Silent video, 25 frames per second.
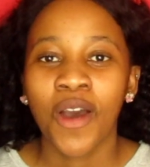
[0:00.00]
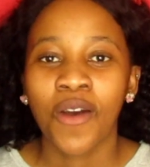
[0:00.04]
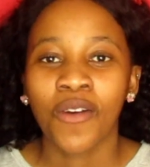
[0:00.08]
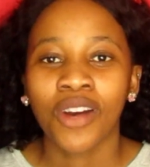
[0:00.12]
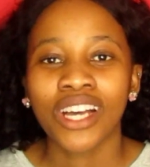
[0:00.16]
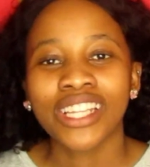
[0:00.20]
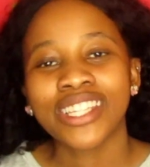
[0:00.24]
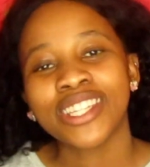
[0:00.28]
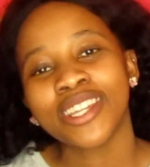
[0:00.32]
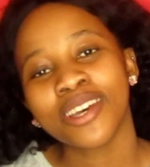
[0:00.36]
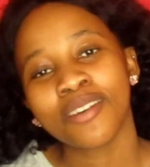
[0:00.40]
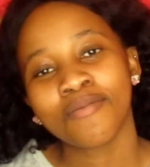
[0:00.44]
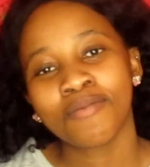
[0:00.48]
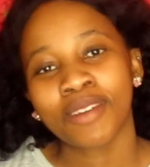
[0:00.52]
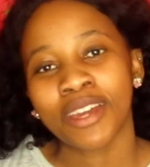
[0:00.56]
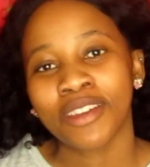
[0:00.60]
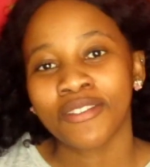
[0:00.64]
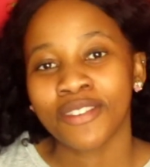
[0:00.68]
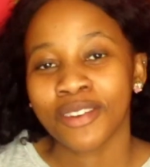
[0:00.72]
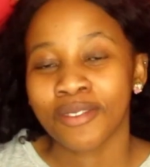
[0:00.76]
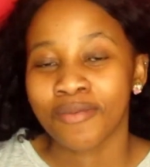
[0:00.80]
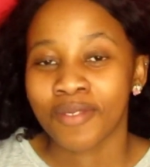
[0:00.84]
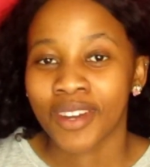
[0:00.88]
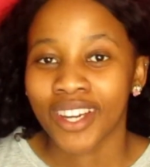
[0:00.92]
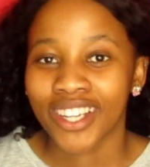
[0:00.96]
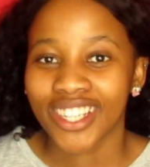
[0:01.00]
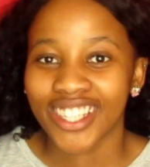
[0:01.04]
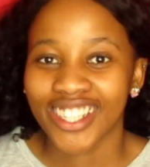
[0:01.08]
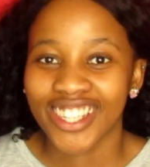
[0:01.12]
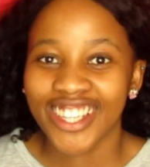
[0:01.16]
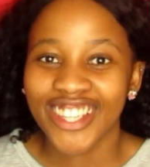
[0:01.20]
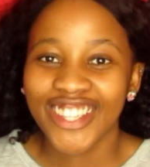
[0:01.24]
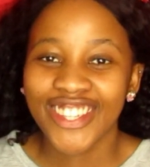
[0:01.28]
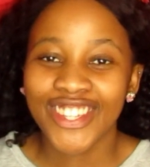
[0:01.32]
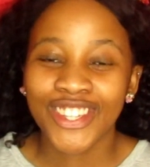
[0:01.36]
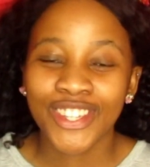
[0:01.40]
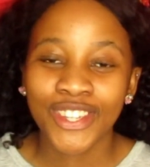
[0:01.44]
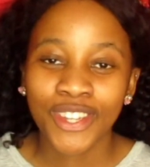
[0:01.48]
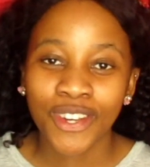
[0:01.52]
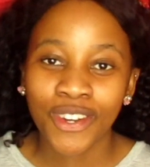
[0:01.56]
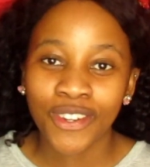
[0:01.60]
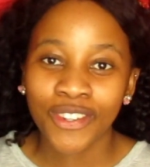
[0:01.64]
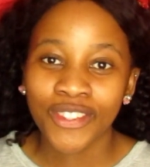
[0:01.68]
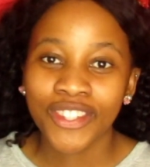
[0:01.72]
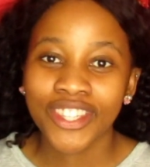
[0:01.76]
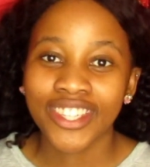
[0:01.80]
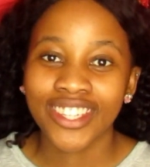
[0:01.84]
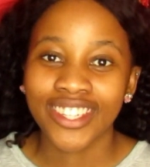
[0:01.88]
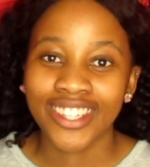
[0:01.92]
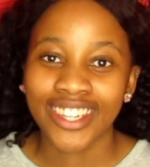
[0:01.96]
What's up, everybody?
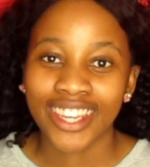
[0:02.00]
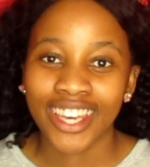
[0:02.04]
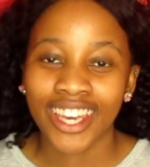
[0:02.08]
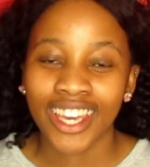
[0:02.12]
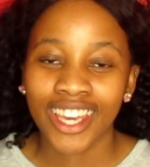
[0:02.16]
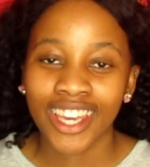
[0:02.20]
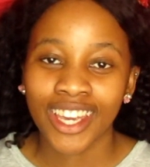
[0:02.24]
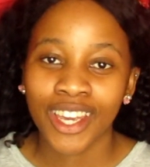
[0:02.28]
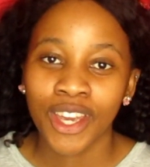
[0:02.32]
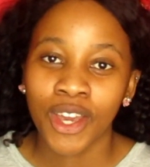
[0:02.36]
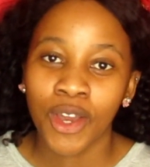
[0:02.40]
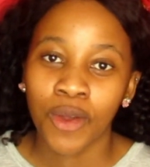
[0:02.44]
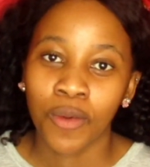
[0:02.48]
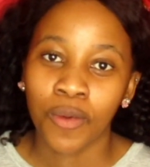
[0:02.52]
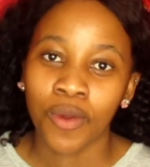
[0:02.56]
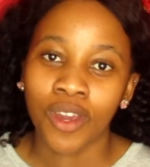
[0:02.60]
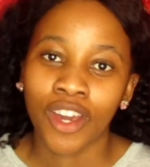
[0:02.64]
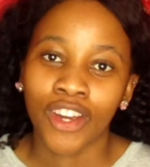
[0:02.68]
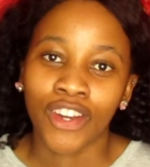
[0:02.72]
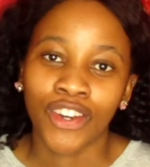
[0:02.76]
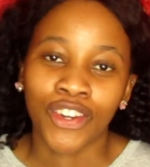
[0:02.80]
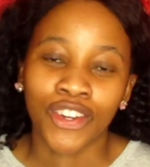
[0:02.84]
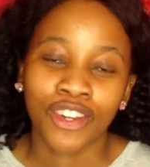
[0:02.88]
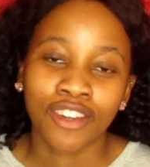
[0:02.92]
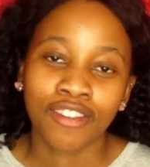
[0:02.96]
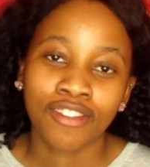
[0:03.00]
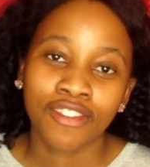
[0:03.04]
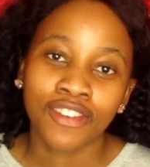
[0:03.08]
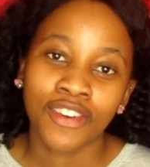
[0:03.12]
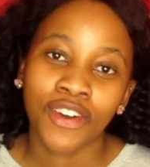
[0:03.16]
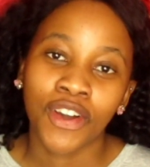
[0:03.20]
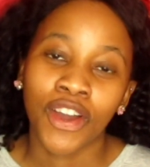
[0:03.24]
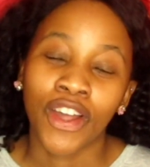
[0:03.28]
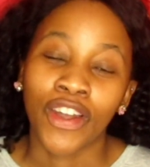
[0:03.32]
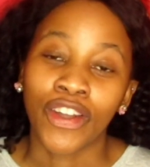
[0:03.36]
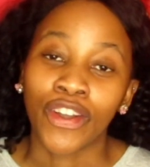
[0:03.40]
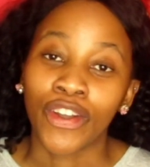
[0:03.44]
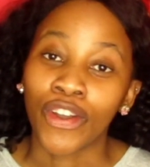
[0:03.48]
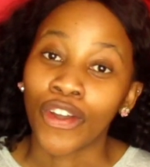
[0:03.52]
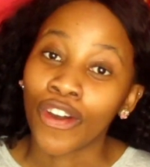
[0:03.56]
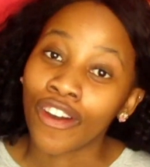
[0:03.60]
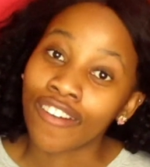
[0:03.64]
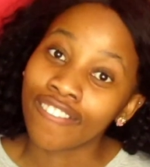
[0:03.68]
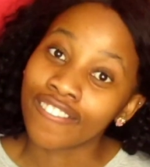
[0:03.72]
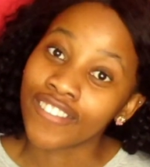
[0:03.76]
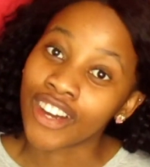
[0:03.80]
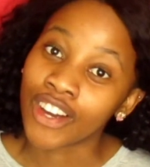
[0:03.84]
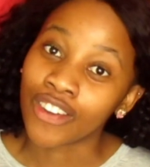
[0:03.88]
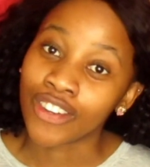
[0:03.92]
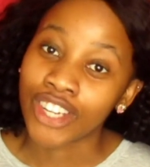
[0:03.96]
So today we are going for a
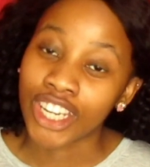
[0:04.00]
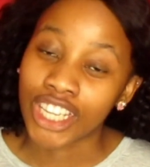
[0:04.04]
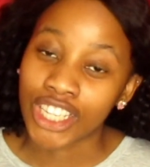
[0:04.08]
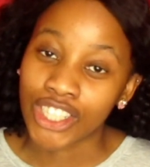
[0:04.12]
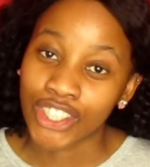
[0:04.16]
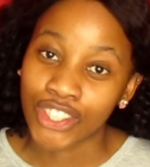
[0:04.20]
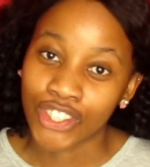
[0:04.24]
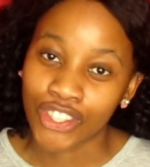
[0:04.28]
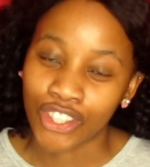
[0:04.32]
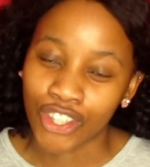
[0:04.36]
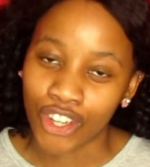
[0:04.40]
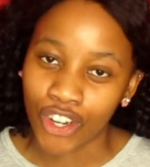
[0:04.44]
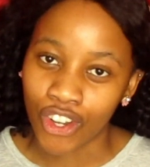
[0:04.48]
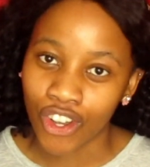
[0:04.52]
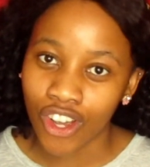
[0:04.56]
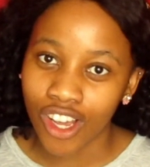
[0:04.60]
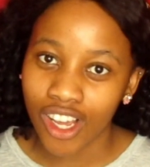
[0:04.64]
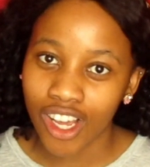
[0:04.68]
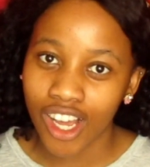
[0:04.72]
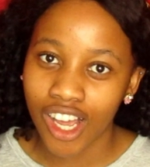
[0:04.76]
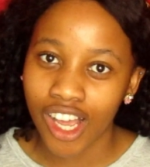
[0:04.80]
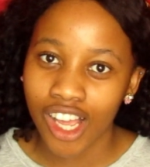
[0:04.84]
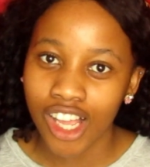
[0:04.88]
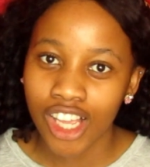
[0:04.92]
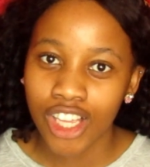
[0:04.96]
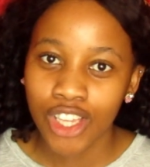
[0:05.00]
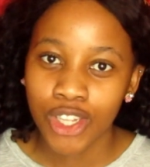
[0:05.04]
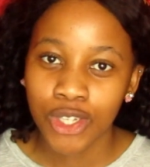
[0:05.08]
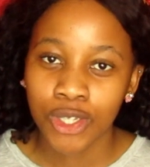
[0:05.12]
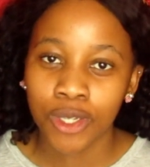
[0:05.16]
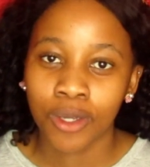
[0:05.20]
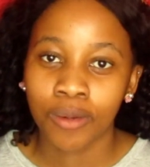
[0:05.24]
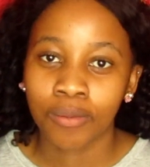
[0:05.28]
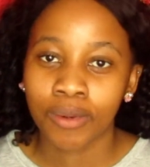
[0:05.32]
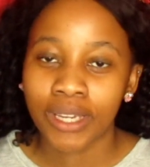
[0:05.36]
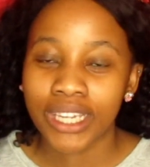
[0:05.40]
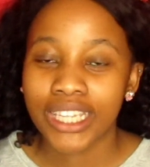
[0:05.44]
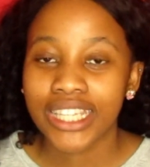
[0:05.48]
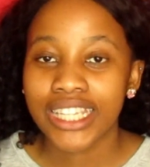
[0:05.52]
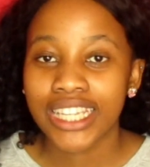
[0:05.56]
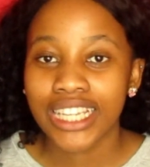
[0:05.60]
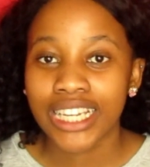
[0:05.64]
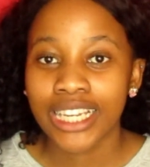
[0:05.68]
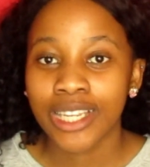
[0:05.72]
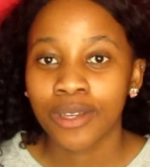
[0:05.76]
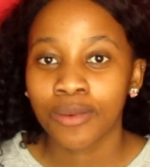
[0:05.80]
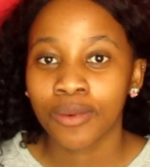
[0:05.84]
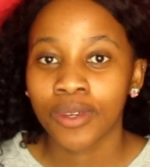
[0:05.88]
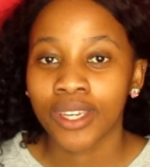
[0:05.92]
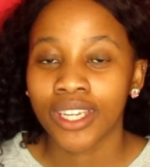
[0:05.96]
no foundation look. So
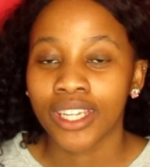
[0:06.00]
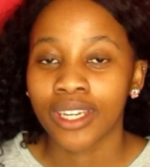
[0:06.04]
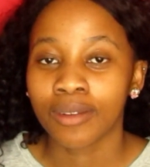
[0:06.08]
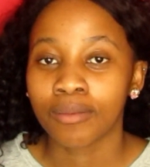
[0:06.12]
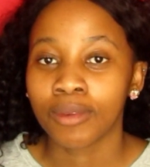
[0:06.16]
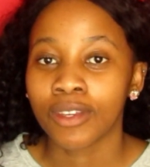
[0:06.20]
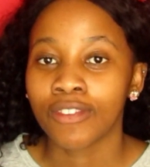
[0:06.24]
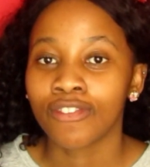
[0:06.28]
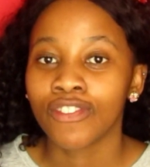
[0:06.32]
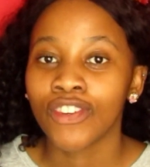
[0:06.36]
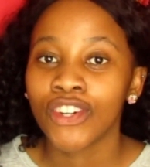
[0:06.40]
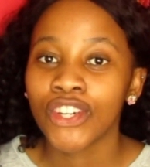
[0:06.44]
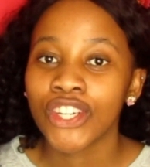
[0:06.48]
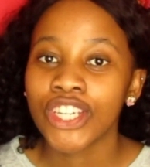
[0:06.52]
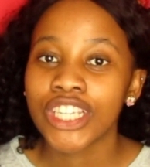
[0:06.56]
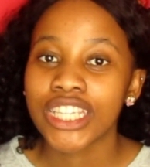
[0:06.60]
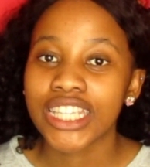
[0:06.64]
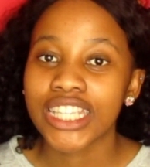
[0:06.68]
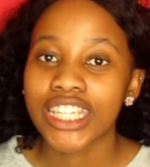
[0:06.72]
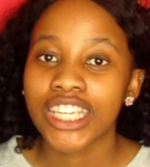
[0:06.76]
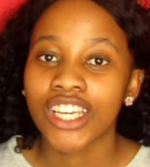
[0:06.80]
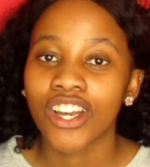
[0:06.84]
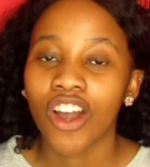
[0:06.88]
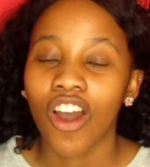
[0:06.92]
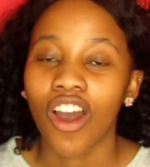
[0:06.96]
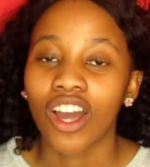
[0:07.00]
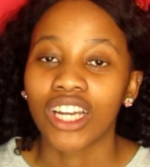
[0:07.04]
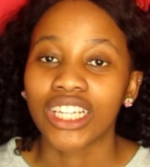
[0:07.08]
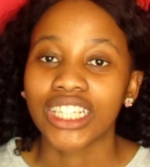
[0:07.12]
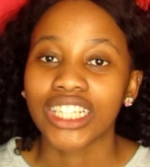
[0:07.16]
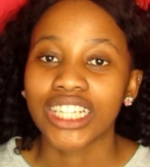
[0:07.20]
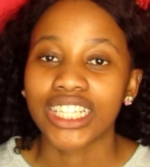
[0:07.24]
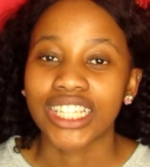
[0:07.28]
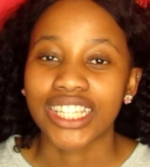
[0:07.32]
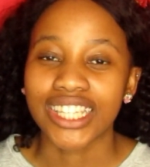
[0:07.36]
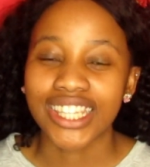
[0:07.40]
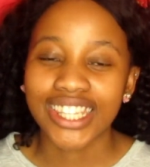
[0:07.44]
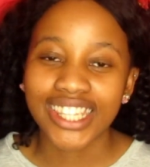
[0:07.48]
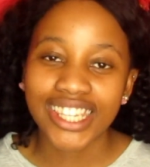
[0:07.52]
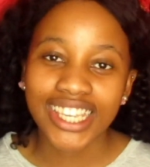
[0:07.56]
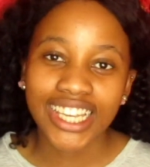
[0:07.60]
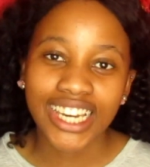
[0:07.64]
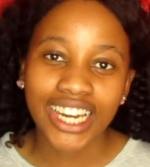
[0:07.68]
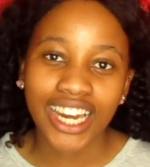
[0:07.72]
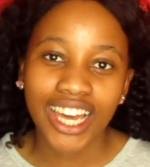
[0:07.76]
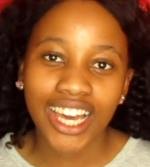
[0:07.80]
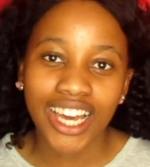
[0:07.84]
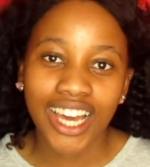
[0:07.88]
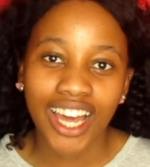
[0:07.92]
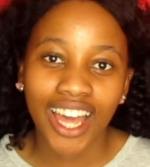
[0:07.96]
basically we're going to be focusing on
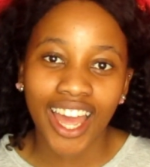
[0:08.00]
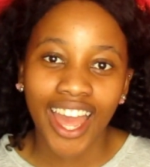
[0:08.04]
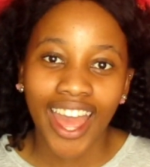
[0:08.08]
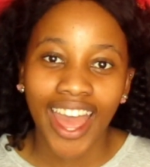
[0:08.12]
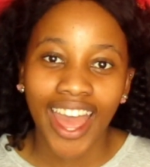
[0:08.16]
concealer